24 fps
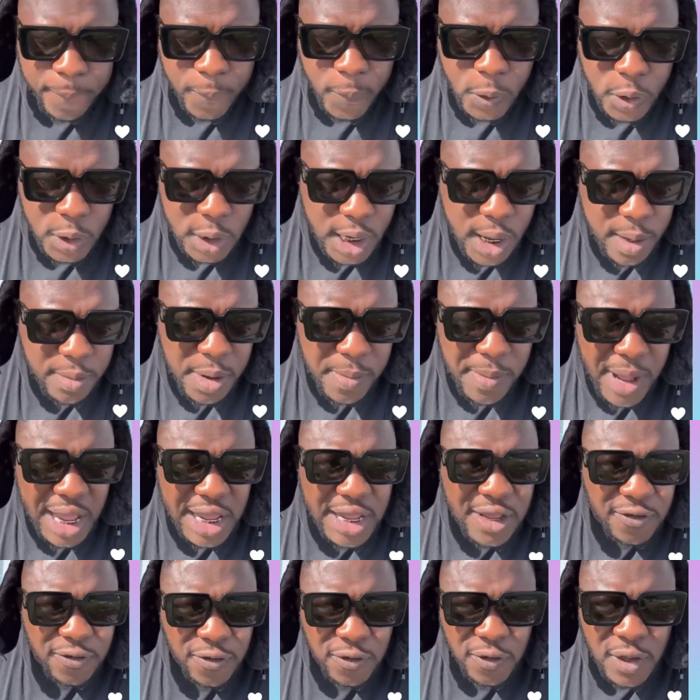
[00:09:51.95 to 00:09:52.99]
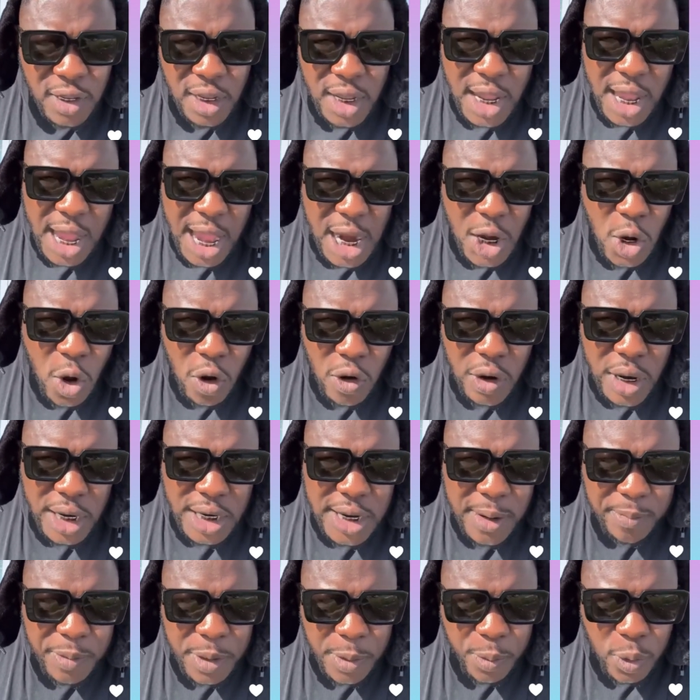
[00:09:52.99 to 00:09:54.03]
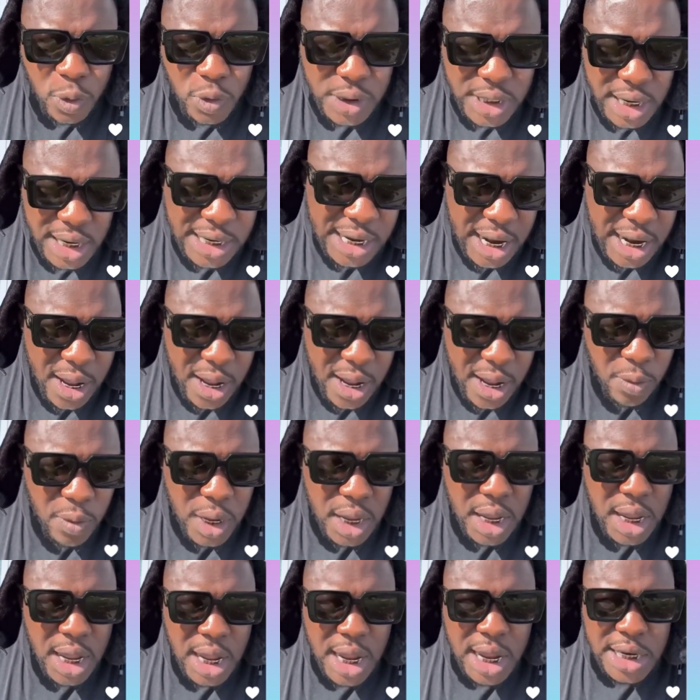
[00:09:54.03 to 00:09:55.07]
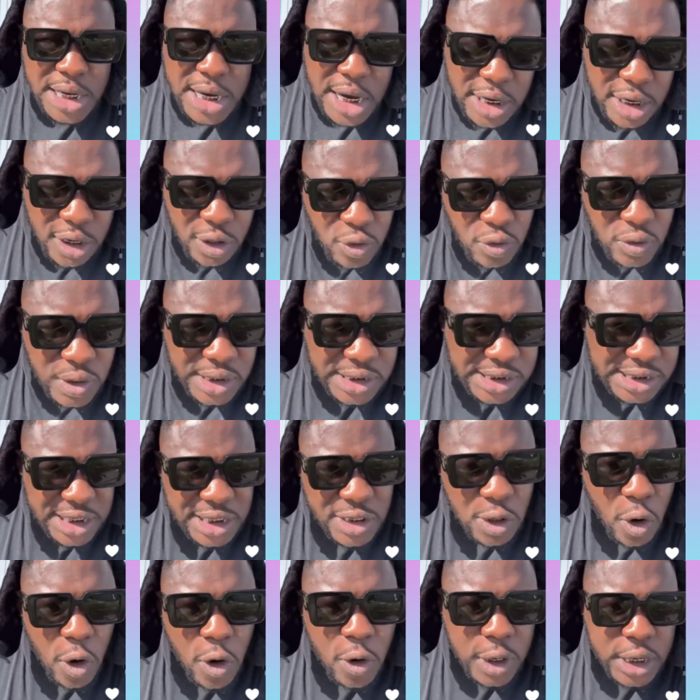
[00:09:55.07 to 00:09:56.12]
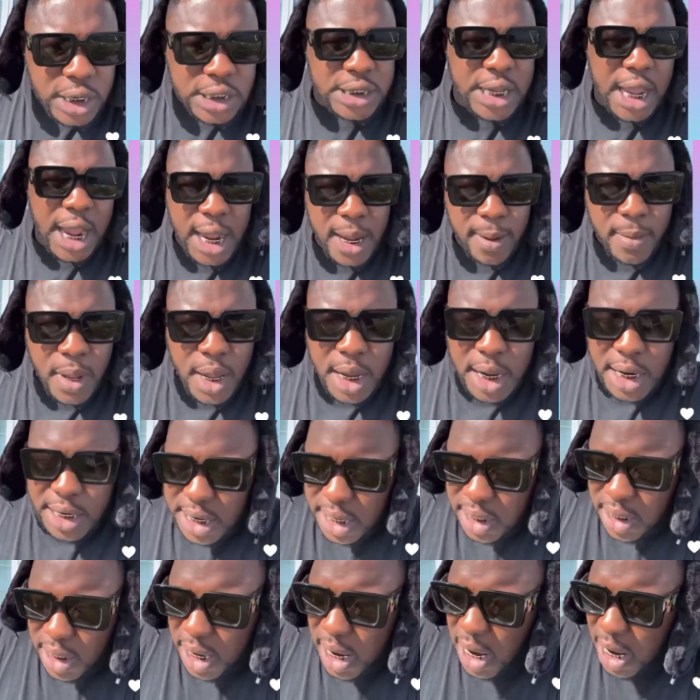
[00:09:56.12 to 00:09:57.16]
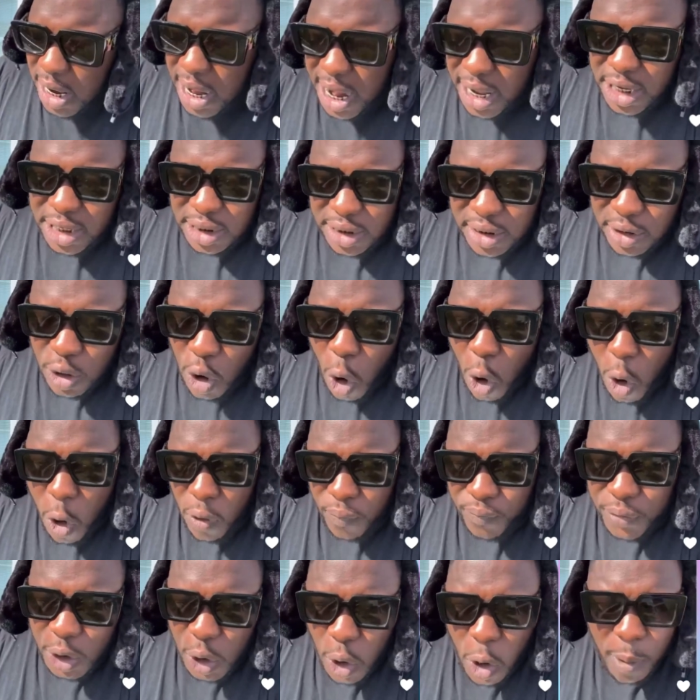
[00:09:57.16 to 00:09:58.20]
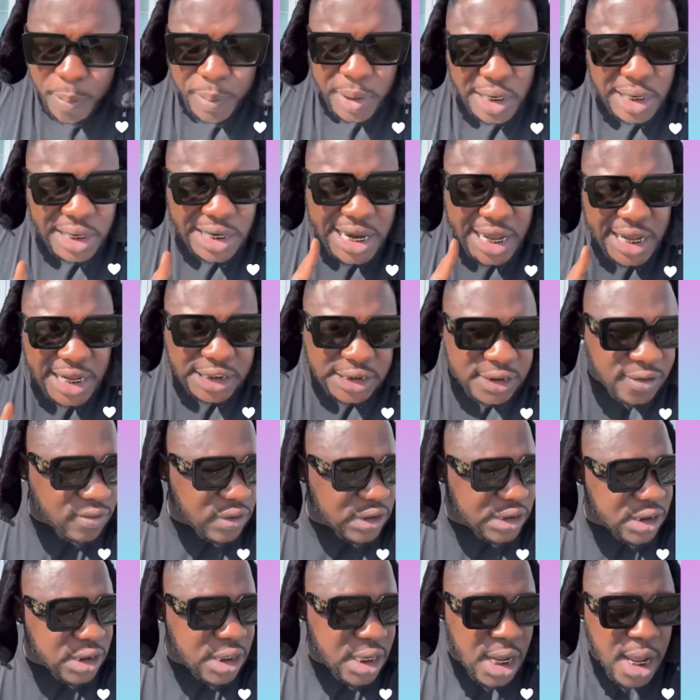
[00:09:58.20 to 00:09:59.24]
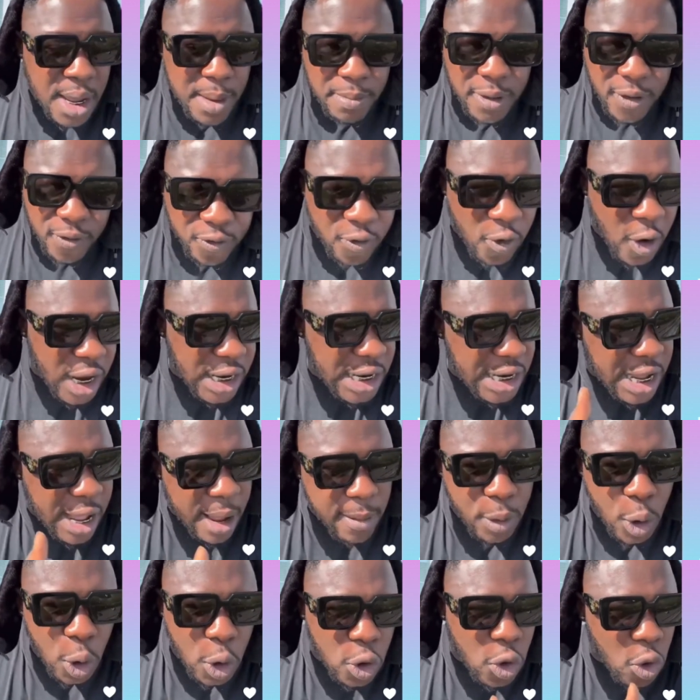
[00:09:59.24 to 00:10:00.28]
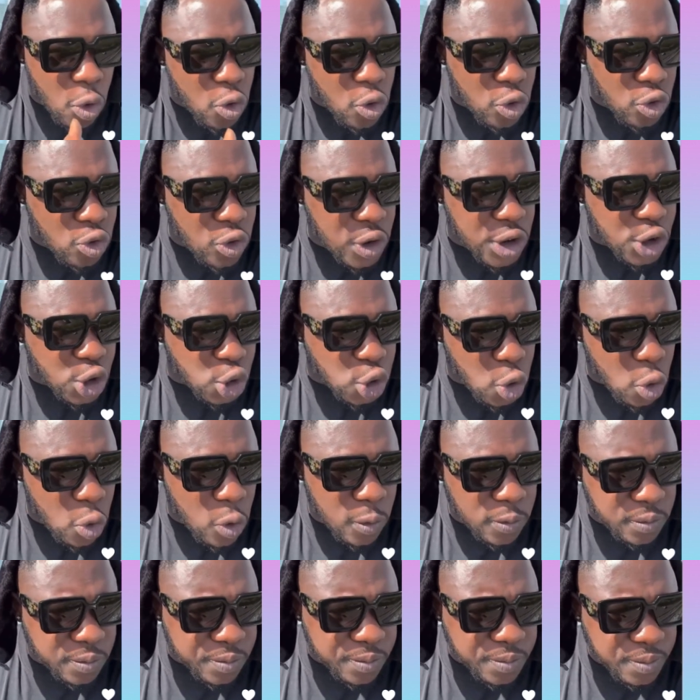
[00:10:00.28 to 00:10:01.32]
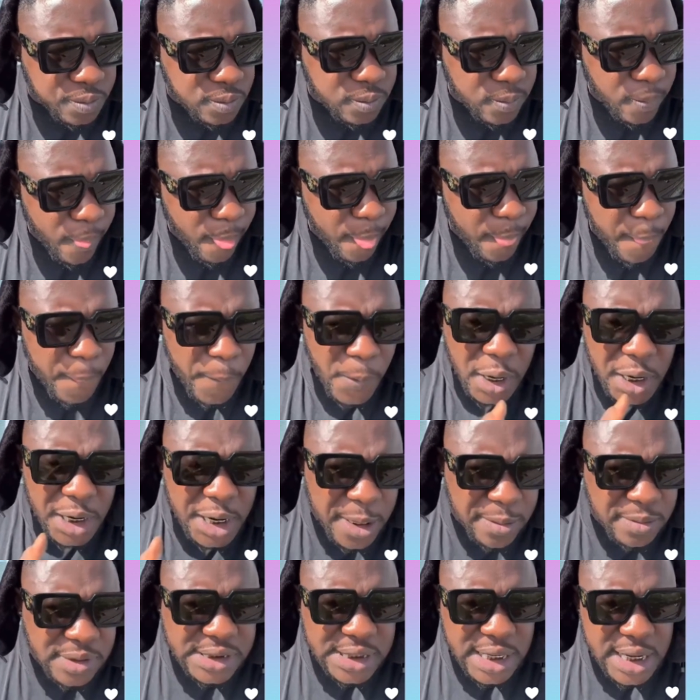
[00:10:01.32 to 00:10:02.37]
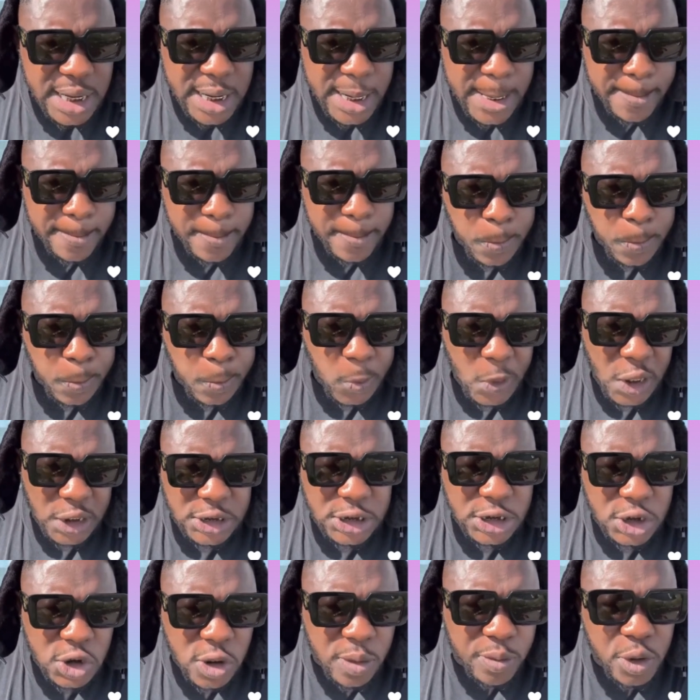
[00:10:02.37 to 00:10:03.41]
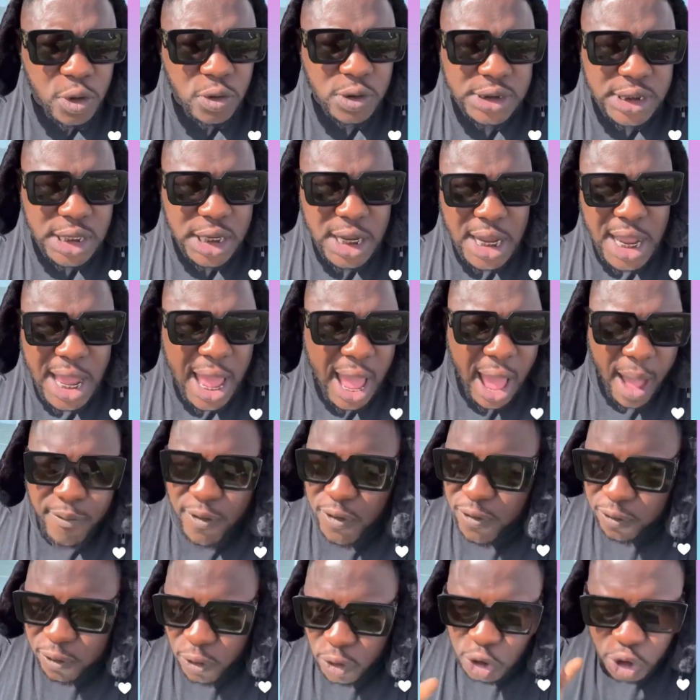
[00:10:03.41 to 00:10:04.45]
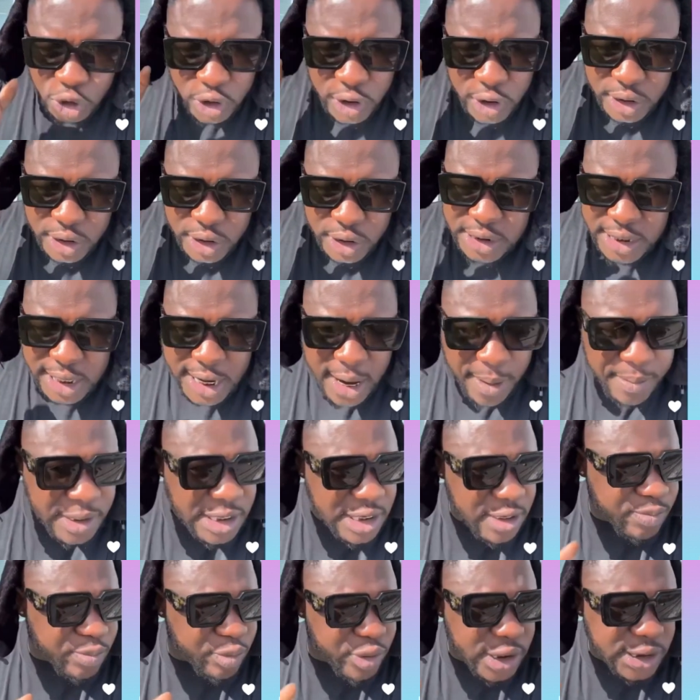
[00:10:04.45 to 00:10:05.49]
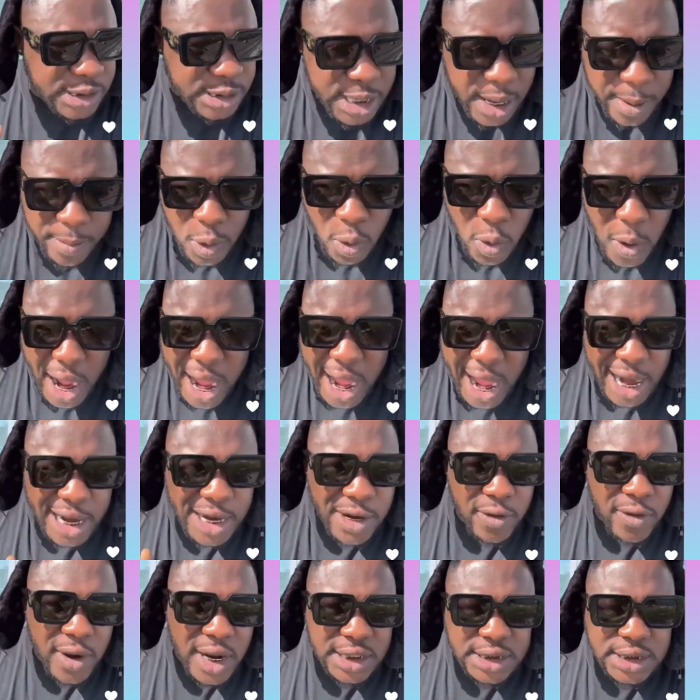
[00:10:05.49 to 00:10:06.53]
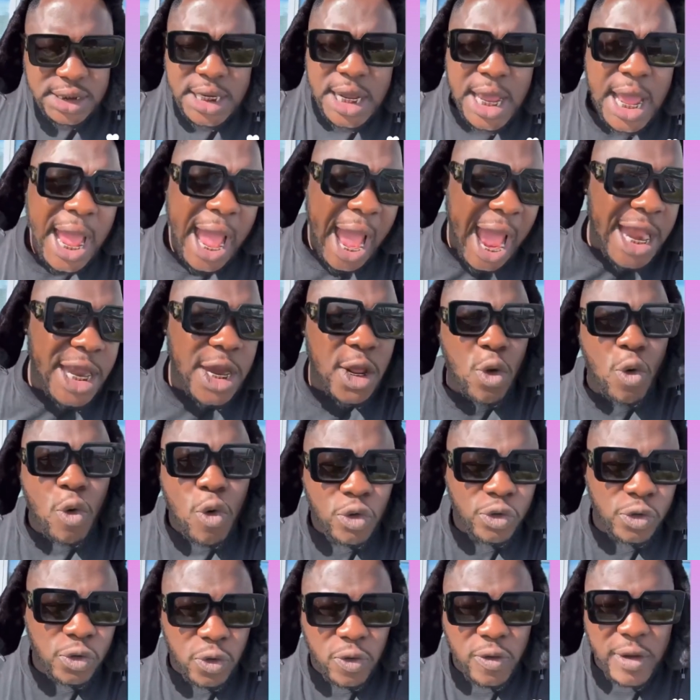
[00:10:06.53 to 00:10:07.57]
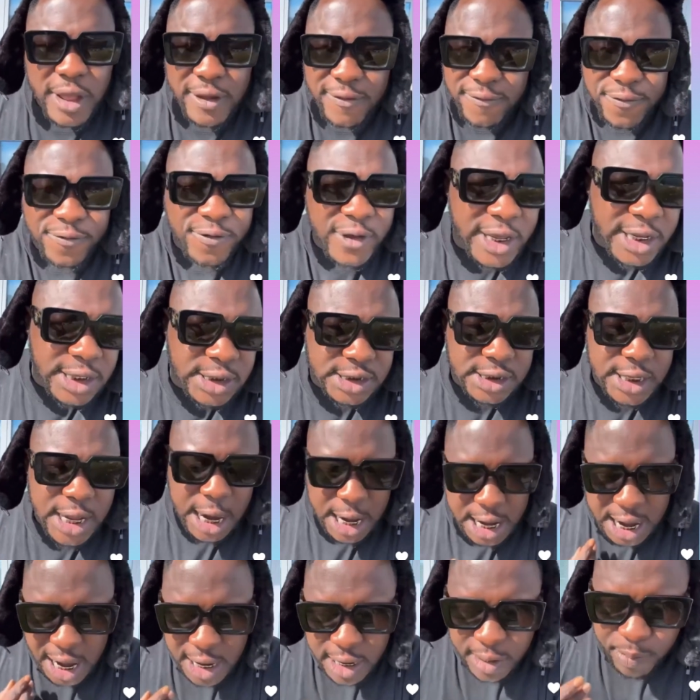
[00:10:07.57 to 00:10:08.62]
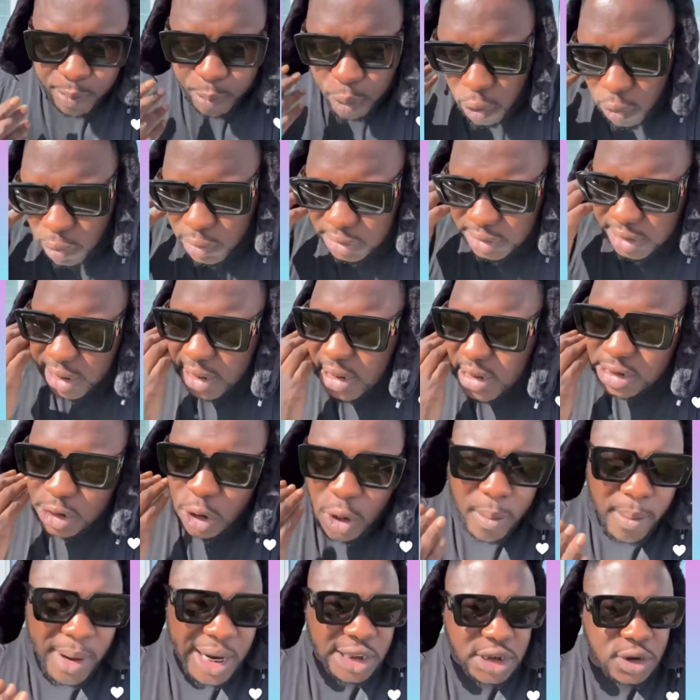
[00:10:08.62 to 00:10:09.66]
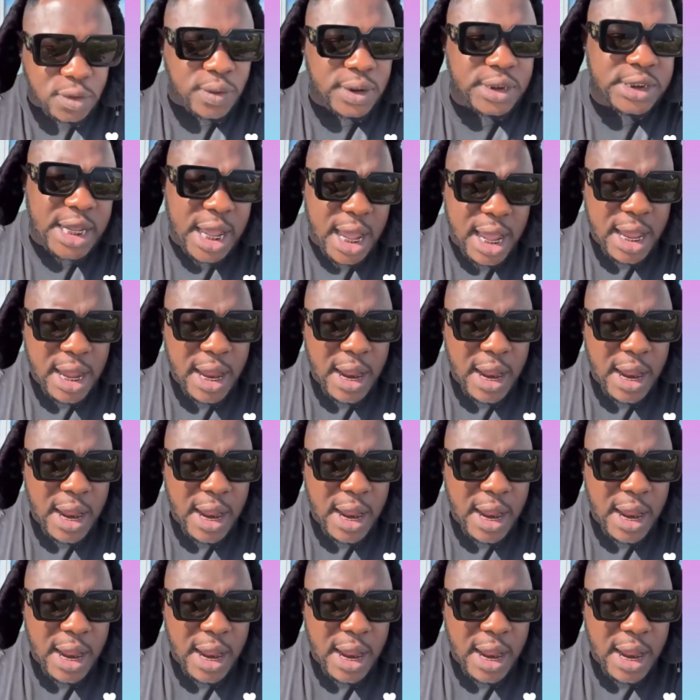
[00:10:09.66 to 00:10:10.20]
You get me? But if and all the people did that way, then they do this thing all the time. Then like it all it all be negativity. Before I they come London go do the show, them say I see some news say I be frustrated, I be depressed, that be why I dey rant. I dey go through a phase and I dey put things on my Twitter.